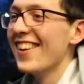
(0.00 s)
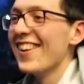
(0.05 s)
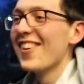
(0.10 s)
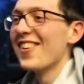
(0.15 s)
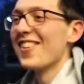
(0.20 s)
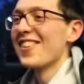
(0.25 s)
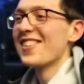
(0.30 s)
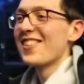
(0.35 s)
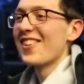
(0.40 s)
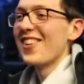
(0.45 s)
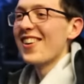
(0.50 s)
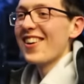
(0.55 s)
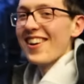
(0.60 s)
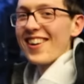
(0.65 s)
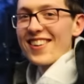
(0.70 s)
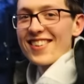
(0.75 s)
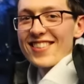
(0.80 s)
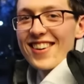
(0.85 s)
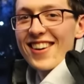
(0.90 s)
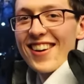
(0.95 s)
Ben said, if
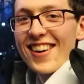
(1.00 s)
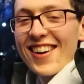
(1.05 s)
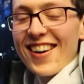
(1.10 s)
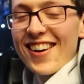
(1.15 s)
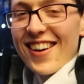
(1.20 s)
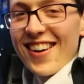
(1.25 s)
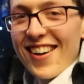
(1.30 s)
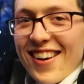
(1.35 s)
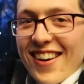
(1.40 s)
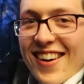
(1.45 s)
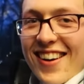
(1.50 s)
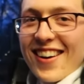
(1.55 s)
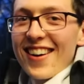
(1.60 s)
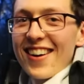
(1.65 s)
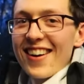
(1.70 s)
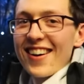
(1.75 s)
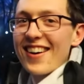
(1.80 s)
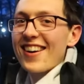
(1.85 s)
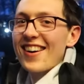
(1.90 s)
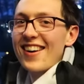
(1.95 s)
you've come all this way
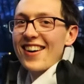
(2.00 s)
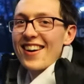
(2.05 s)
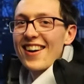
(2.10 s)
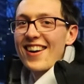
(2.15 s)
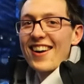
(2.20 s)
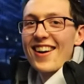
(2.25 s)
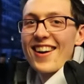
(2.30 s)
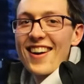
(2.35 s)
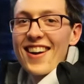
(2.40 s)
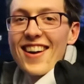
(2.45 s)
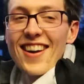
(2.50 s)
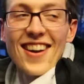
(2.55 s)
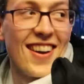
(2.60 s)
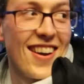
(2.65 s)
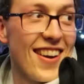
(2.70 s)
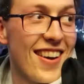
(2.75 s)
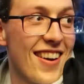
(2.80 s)
to look at that wall, you've been